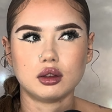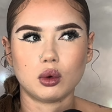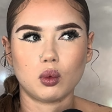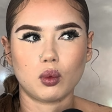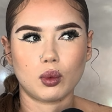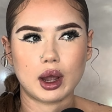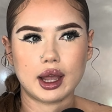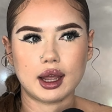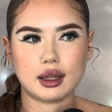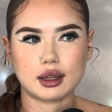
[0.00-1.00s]
the
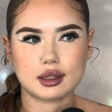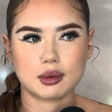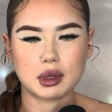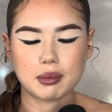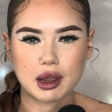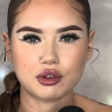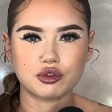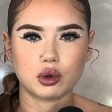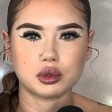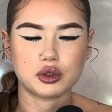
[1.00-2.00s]
way that something may
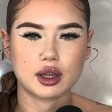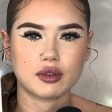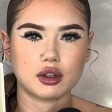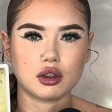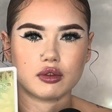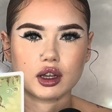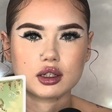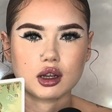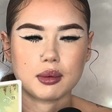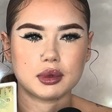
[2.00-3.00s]
unfold. You're giving the
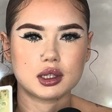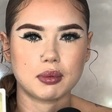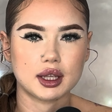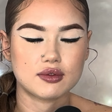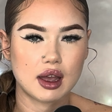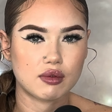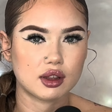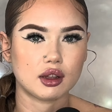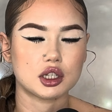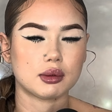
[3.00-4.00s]
universe time and space for
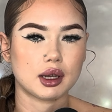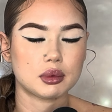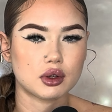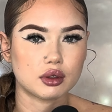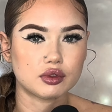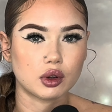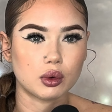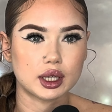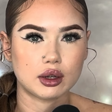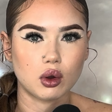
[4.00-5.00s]
everything to be able to
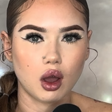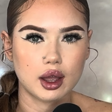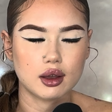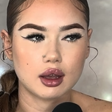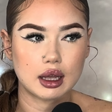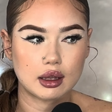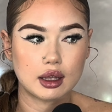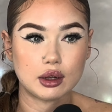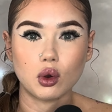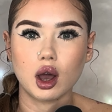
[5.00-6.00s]
unfold in
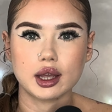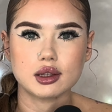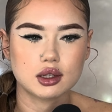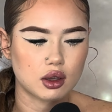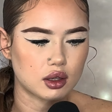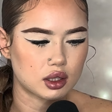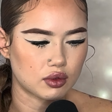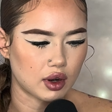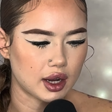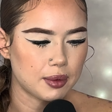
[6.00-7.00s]
your highest good,
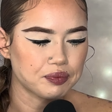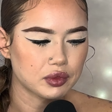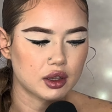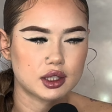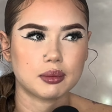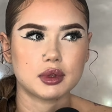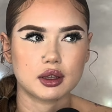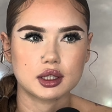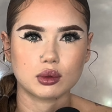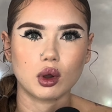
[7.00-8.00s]
right? Because some
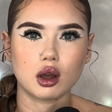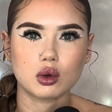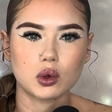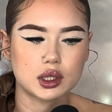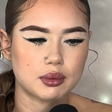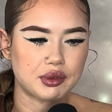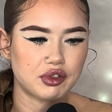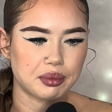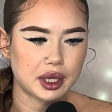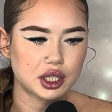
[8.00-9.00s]
things still are quantum
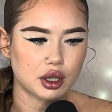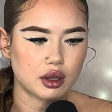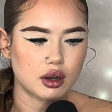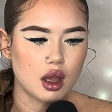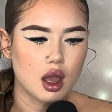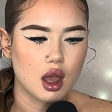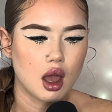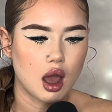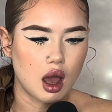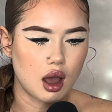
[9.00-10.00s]
information.
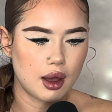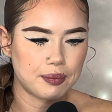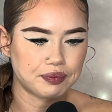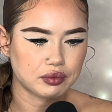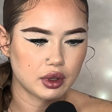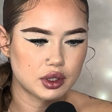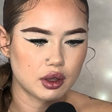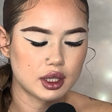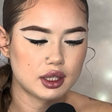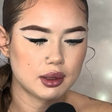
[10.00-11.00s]

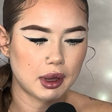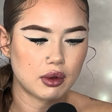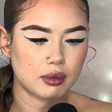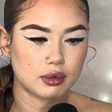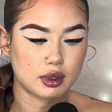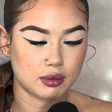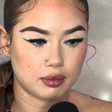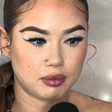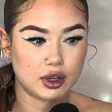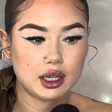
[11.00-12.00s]
So this is about
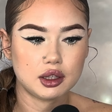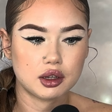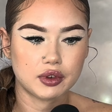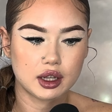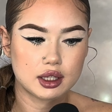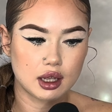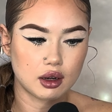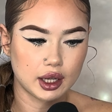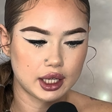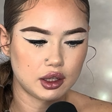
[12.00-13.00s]
really the universe
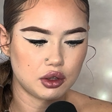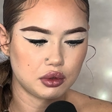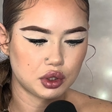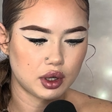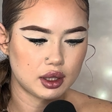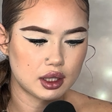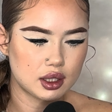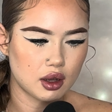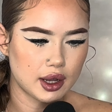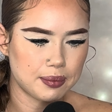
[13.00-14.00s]
aligning you during this
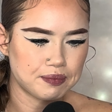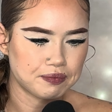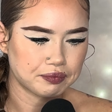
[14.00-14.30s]
time.